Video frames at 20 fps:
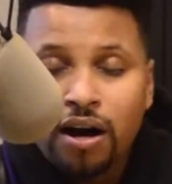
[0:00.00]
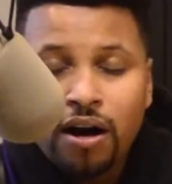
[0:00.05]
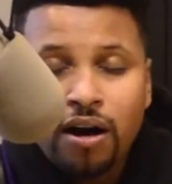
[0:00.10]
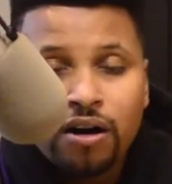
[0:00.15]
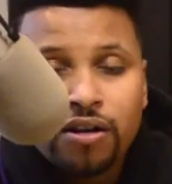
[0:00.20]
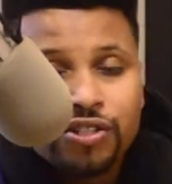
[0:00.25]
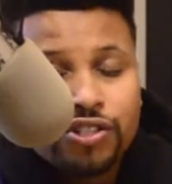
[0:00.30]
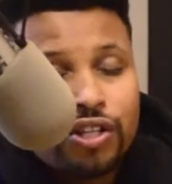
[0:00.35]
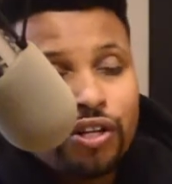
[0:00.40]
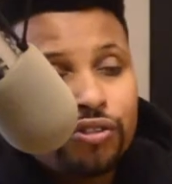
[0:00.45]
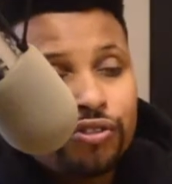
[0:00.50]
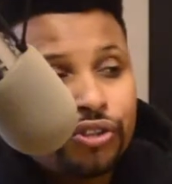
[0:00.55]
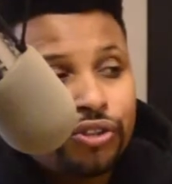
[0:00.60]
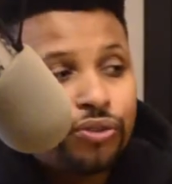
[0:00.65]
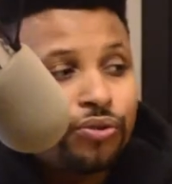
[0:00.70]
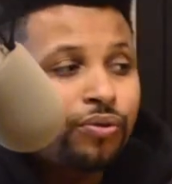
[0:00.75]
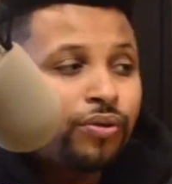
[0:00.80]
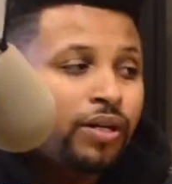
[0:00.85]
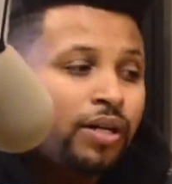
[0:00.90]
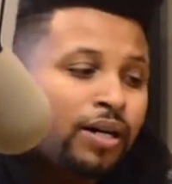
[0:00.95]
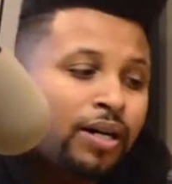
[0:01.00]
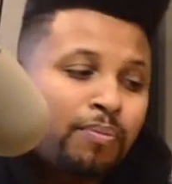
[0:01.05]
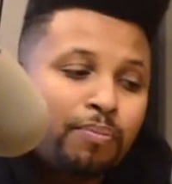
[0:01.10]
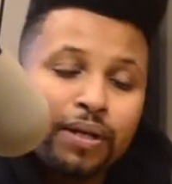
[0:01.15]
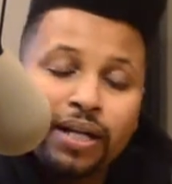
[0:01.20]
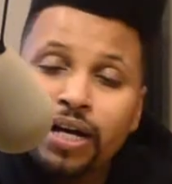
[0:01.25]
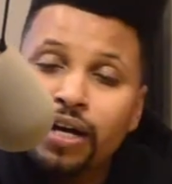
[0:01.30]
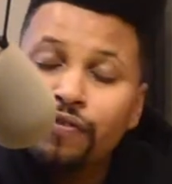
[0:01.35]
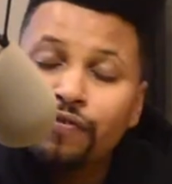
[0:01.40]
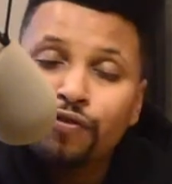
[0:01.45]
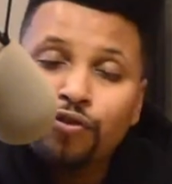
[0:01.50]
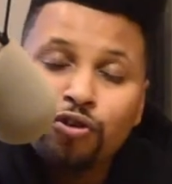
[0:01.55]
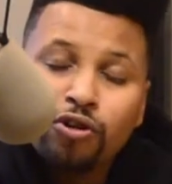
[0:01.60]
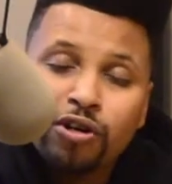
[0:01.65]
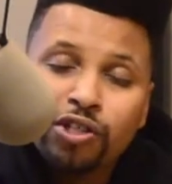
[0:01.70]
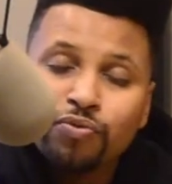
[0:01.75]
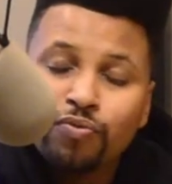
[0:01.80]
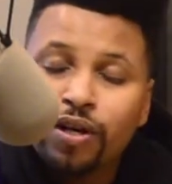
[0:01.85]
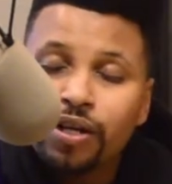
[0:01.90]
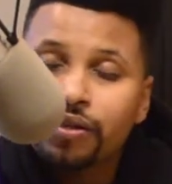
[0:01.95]
all social
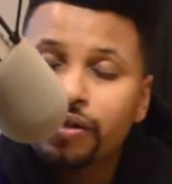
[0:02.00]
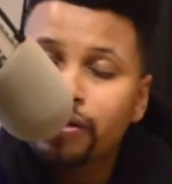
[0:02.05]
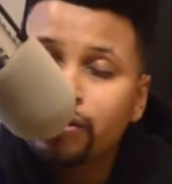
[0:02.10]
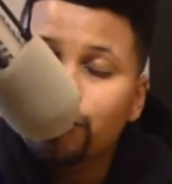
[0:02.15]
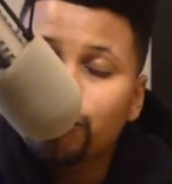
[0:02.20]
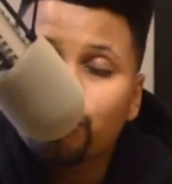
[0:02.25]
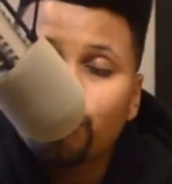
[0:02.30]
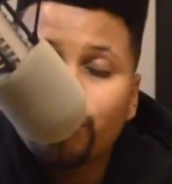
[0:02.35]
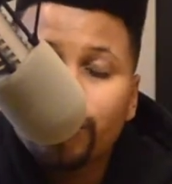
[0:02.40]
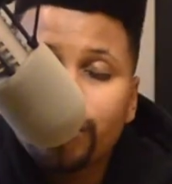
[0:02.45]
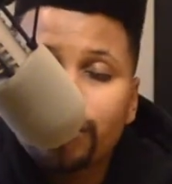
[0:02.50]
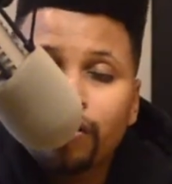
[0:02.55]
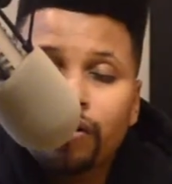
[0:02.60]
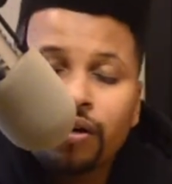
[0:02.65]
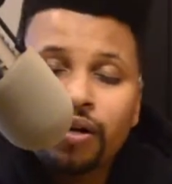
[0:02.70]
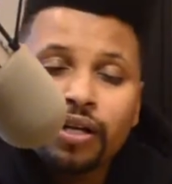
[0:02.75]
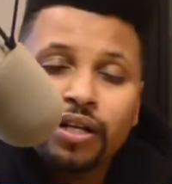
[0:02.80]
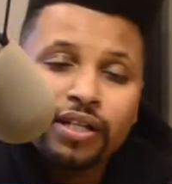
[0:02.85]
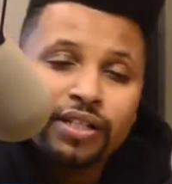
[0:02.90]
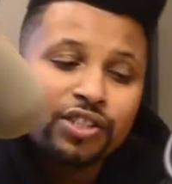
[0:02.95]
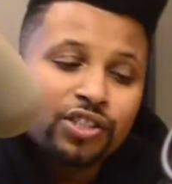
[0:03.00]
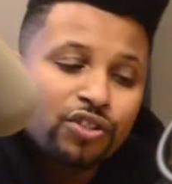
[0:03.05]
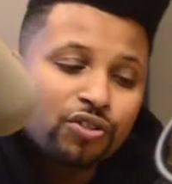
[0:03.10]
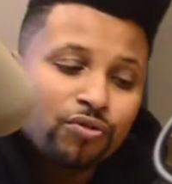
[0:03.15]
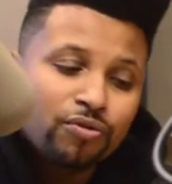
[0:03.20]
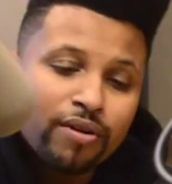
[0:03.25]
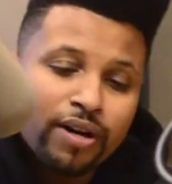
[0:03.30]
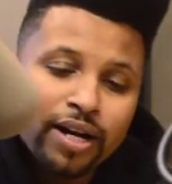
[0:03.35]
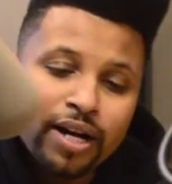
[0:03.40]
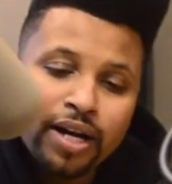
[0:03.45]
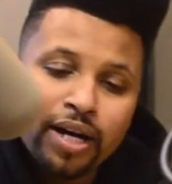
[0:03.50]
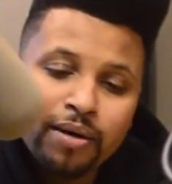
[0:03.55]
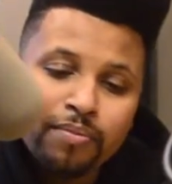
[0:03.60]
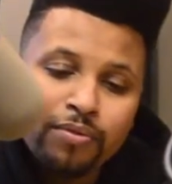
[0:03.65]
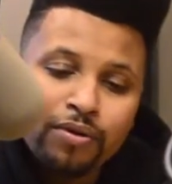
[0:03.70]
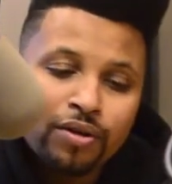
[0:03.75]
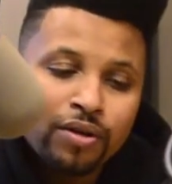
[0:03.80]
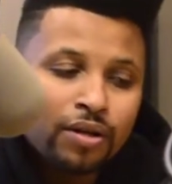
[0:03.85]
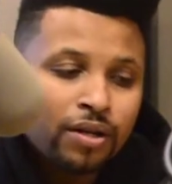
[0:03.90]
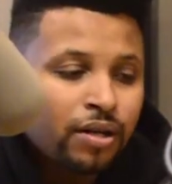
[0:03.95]
platforms, whether it's Twitter or Instagram
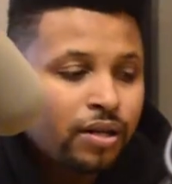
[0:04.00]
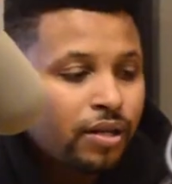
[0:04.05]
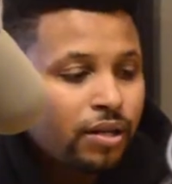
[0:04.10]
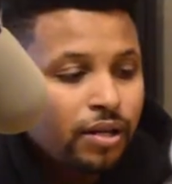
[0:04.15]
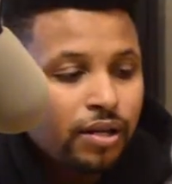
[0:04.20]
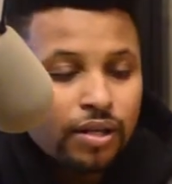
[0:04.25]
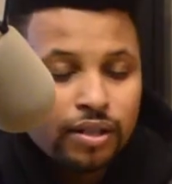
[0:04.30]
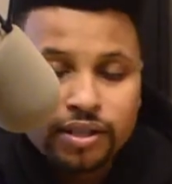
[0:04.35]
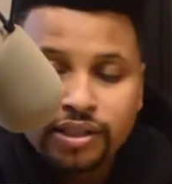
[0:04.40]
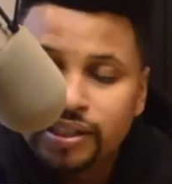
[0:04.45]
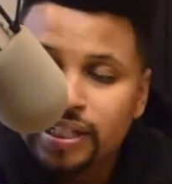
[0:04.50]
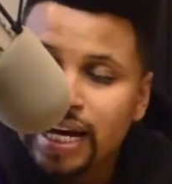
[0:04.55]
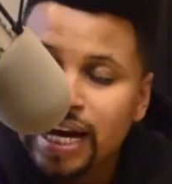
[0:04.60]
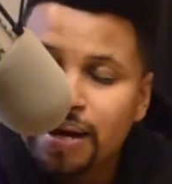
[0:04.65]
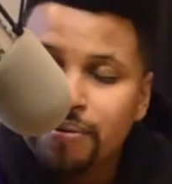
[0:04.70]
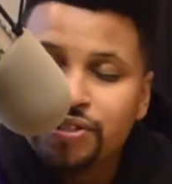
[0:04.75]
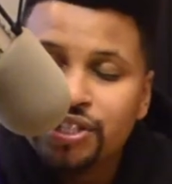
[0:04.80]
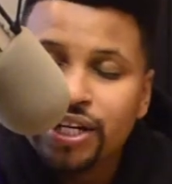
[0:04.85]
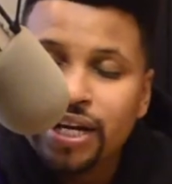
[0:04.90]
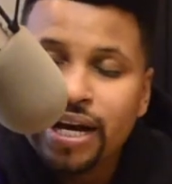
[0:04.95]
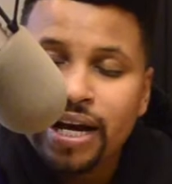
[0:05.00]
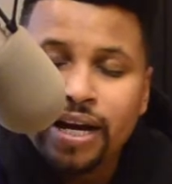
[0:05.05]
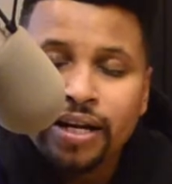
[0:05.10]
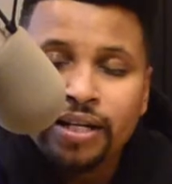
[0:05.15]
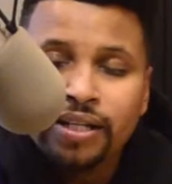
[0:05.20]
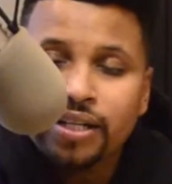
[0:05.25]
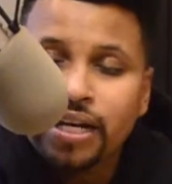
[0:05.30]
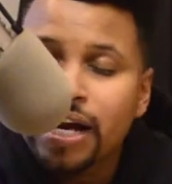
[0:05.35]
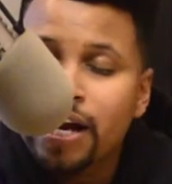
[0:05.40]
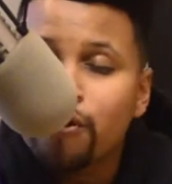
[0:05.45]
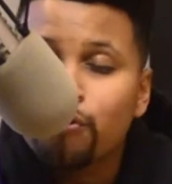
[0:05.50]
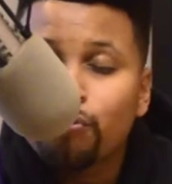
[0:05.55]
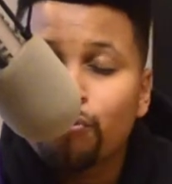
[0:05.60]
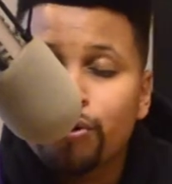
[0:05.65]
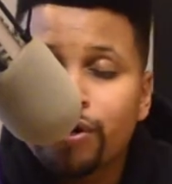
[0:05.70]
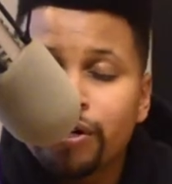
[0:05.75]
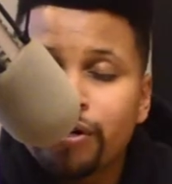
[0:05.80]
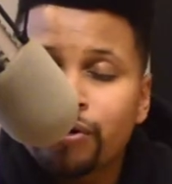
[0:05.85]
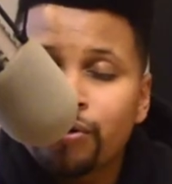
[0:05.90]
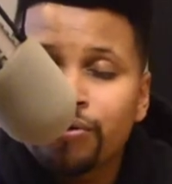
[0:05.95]
or Snapchat at
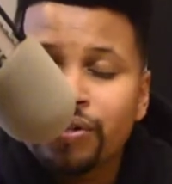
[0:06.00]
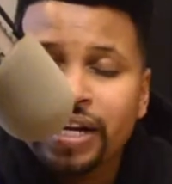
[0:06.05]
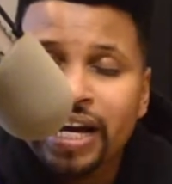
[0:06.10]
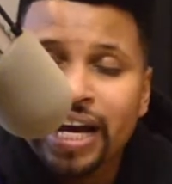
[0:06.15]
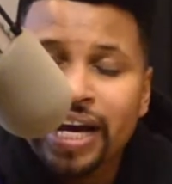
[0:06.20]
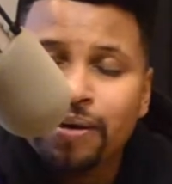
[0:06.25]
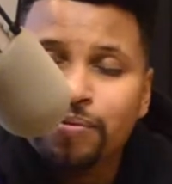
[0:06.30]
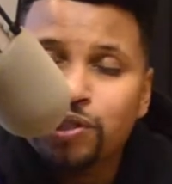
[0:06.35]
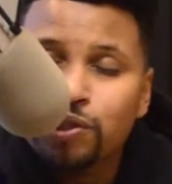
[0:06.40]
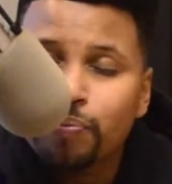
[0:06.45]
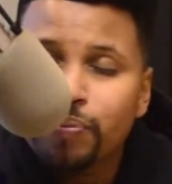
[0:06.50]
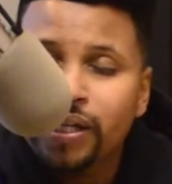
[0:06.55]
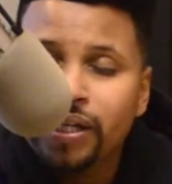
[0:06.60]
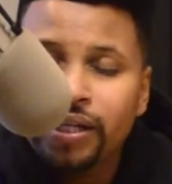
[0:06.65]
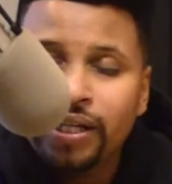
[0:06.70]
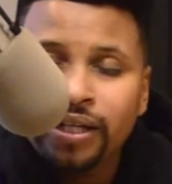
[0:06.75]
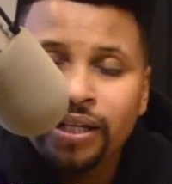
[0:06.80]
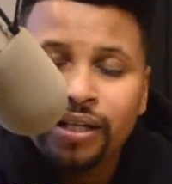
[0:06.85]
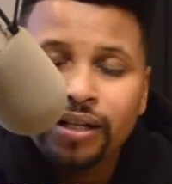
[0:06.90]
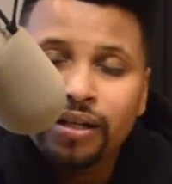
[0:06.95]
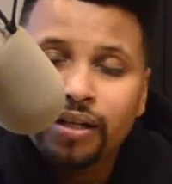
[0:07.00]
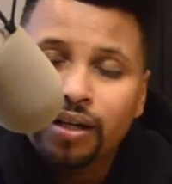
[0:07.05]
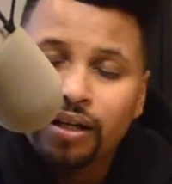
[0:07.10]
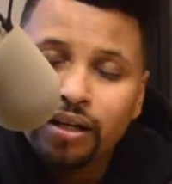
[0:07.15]
Real Name Speed.